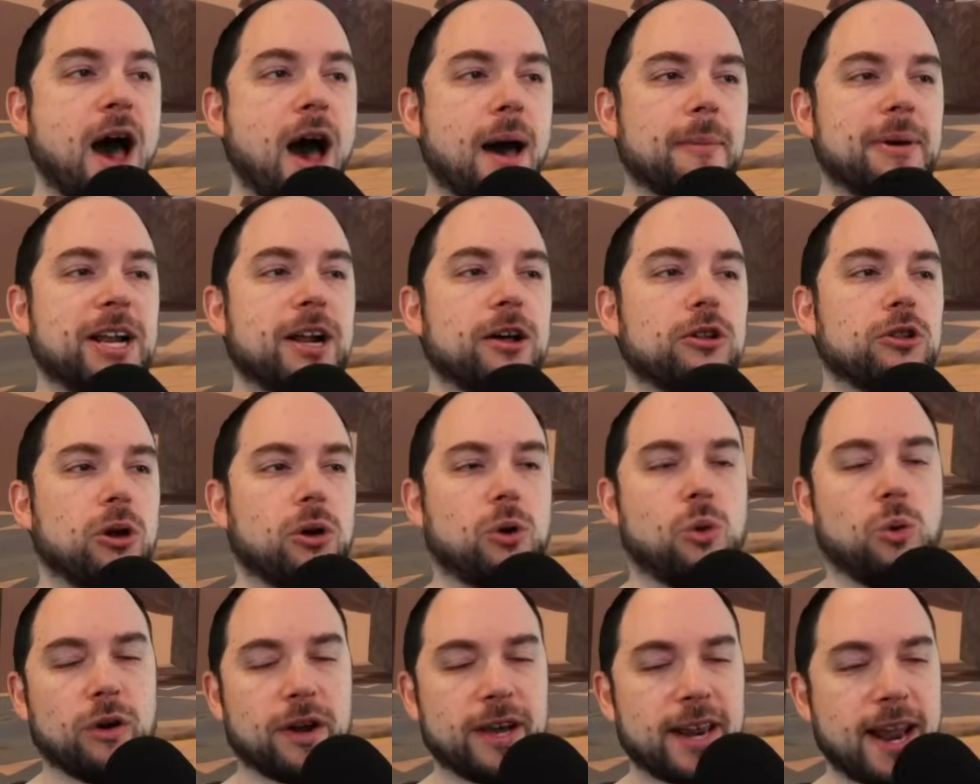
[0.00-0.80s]
I mean,
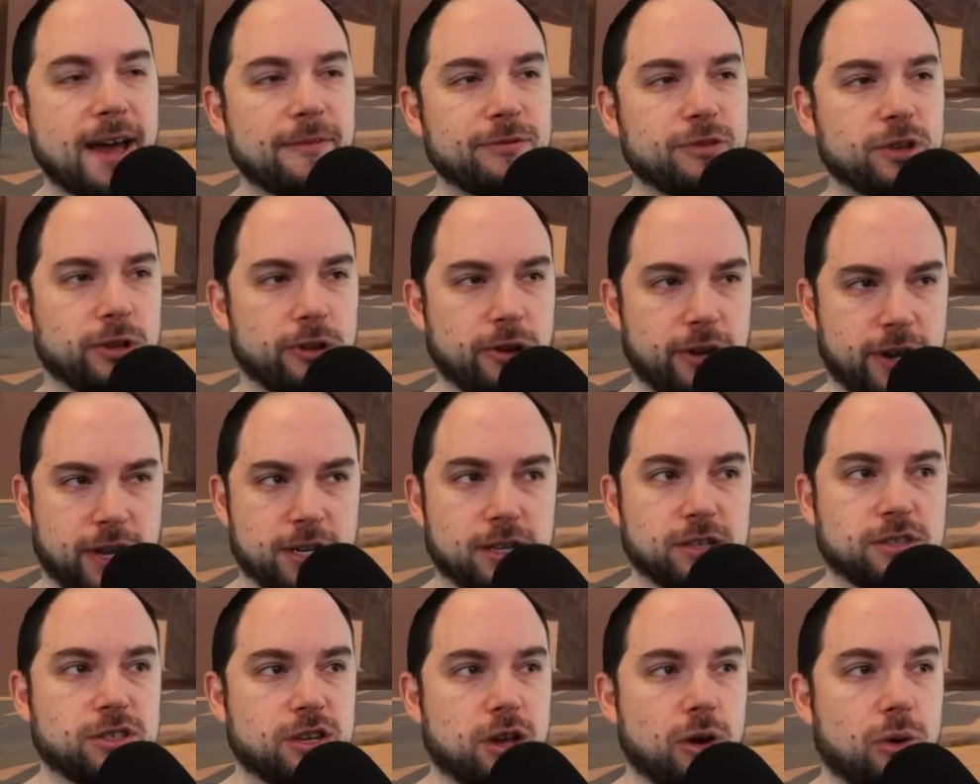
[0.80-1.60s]
look, we're going to have to look
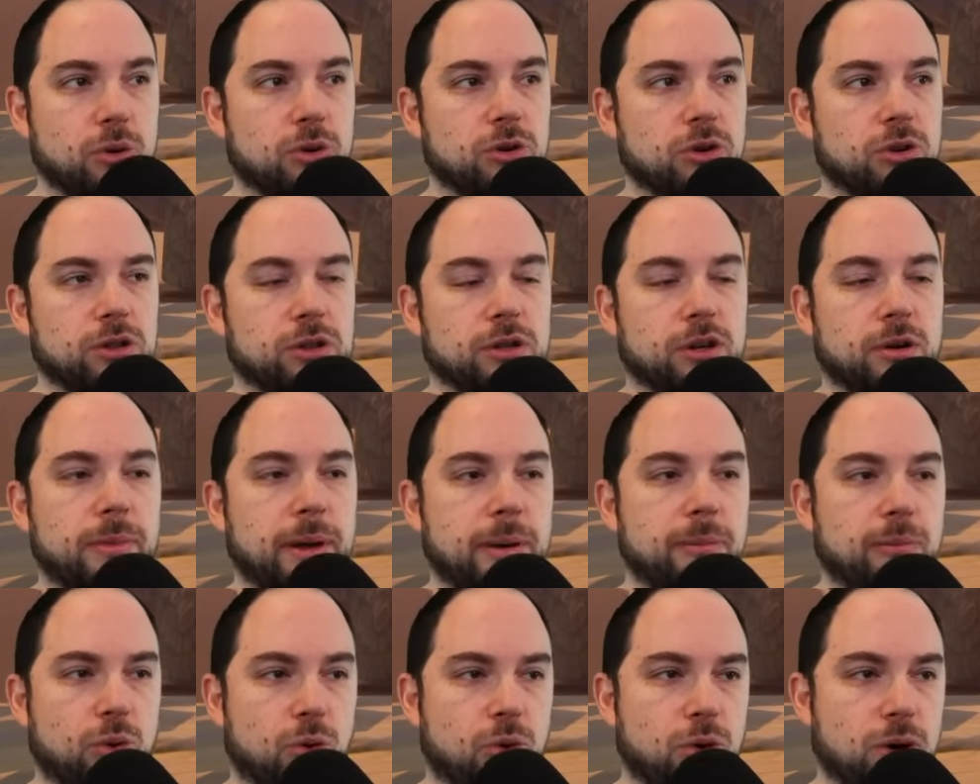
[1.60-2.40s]
into Skogul a little
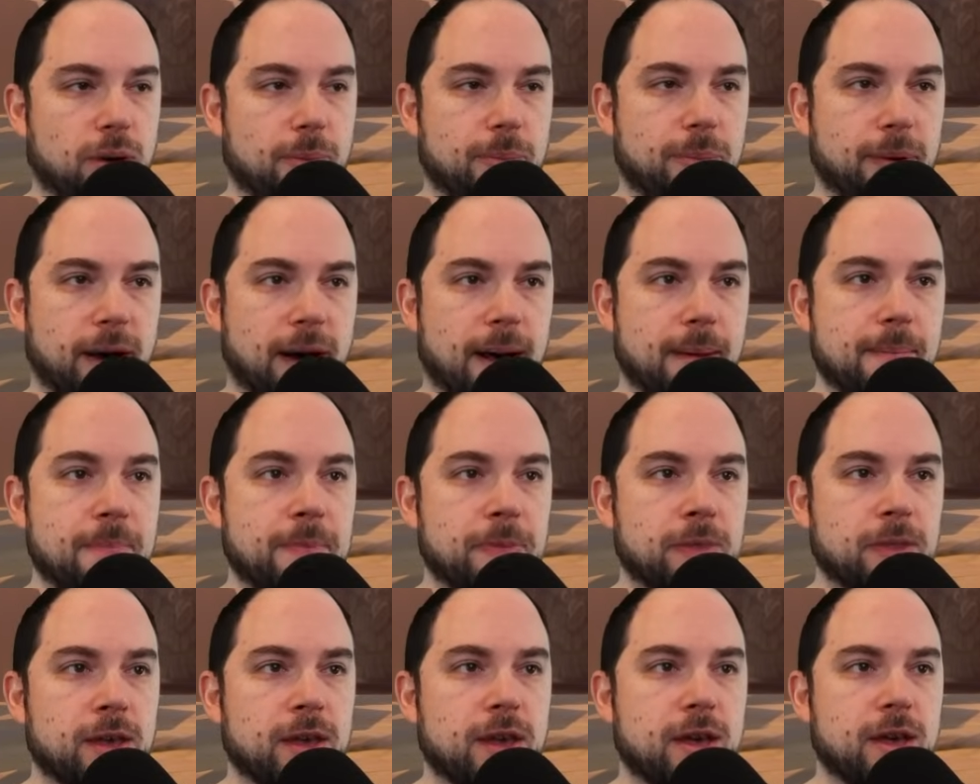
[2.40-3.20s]
bit more, but
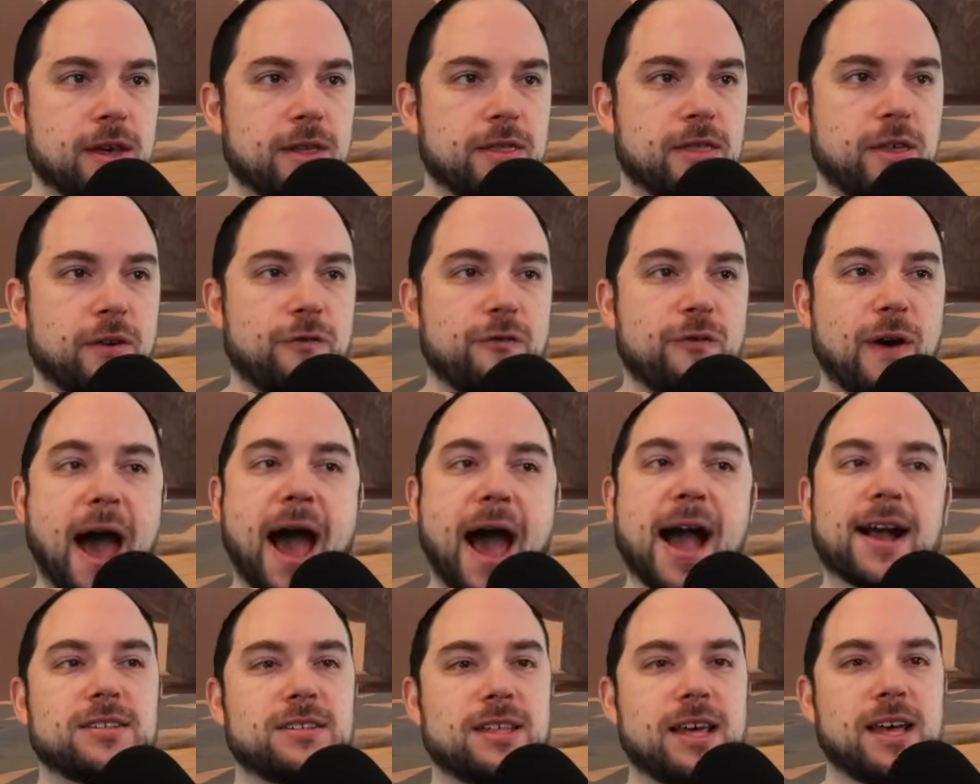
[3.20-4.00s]
the
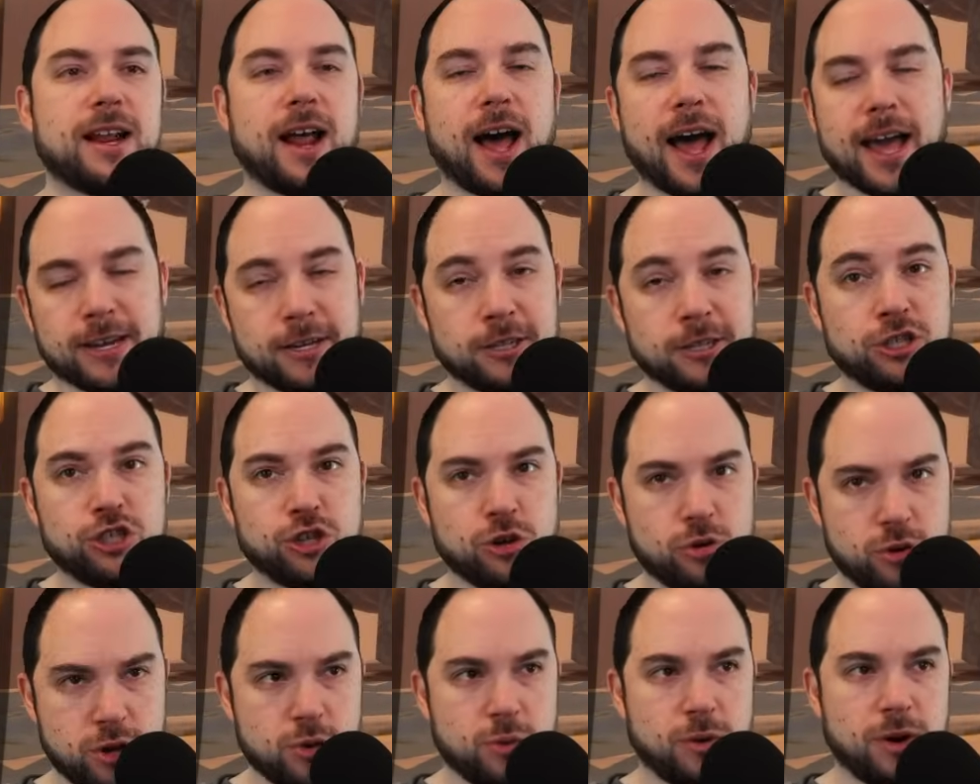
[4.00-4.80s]
fact that I could
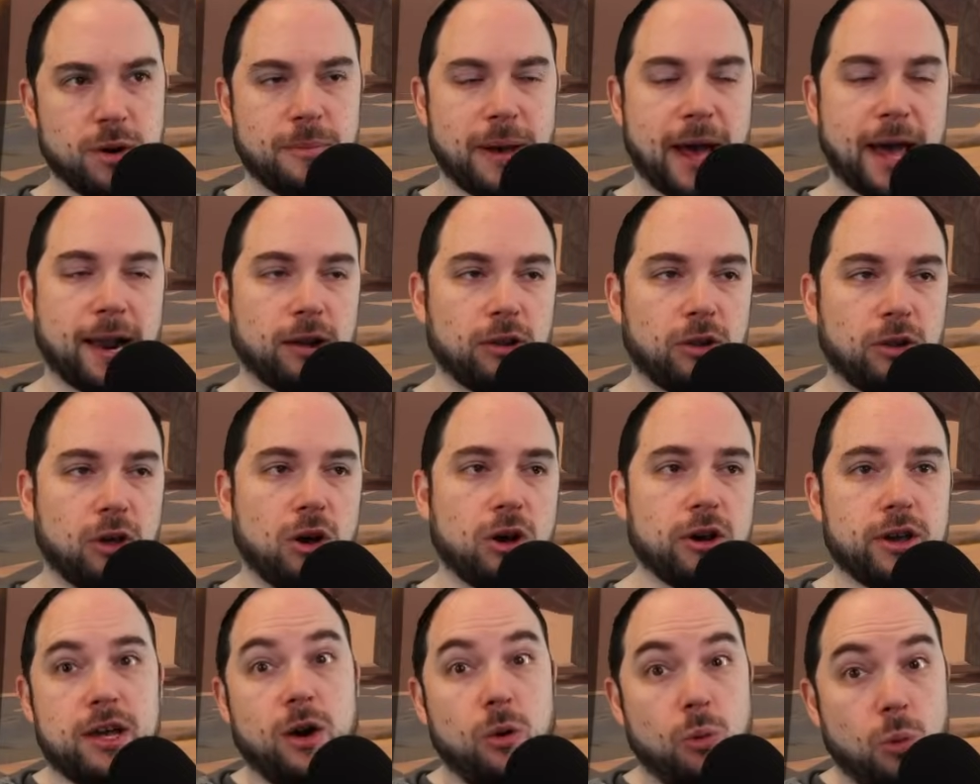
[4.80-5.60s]
show you in a battle
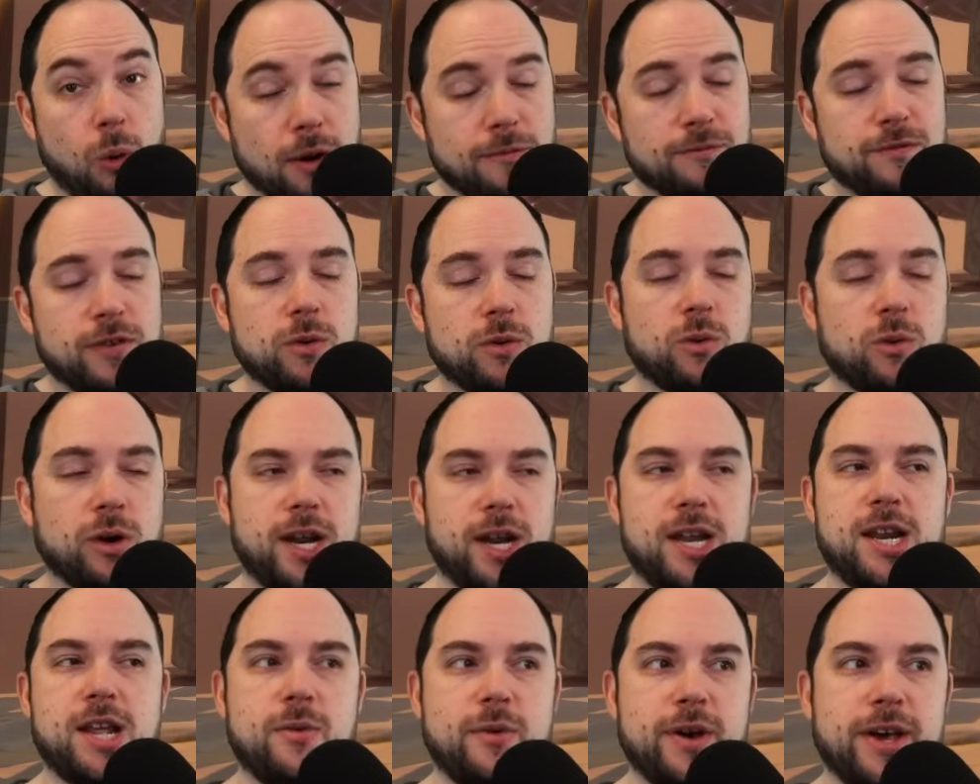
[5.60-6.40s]
log, in a 1v1
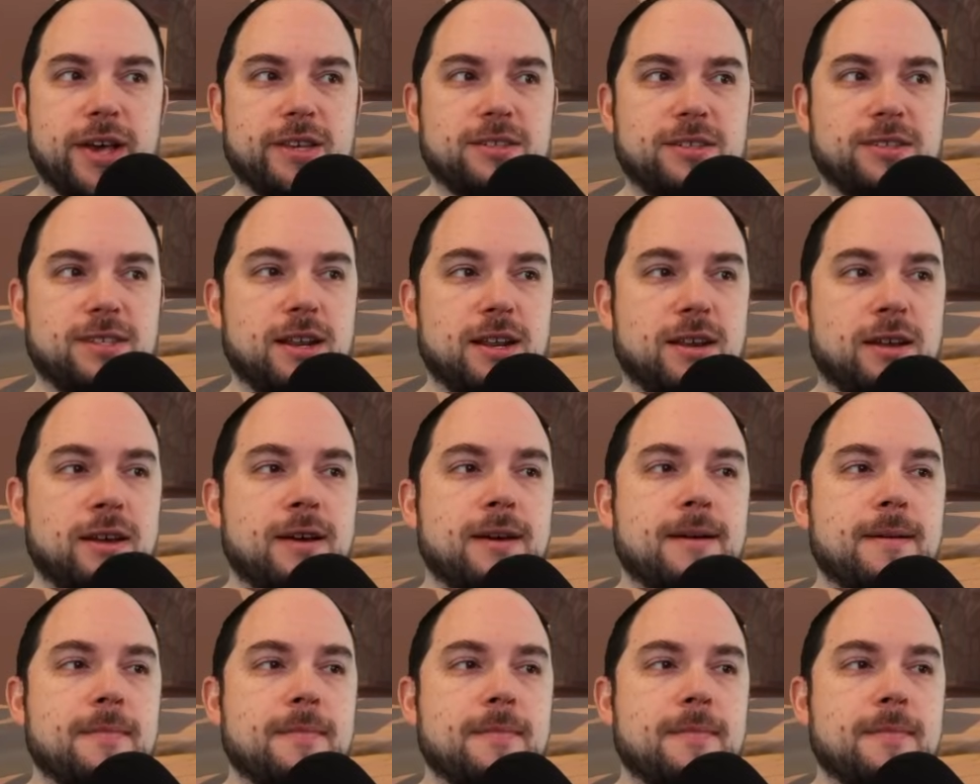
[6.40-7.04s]
anyways, that